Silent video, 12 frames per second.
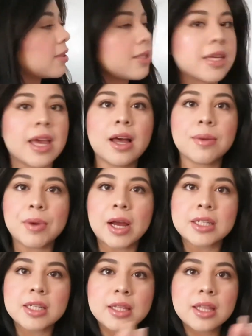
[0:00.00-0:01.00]
yeah,
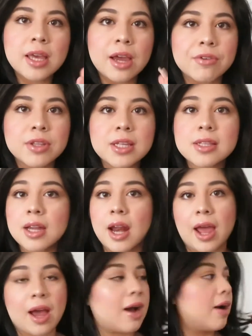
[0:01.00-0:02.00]
practically everything that I
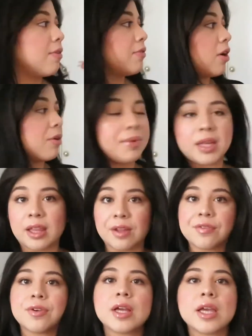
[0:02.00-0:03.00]
have on my left
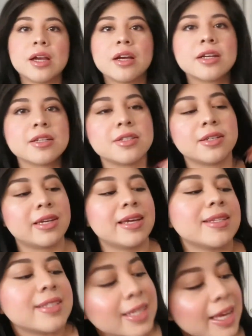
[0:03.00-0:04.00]
right here, because you
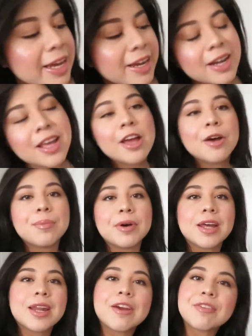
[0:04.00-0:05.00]
can't see it,
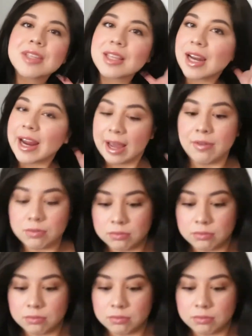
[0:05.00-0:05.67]
but everything that I have,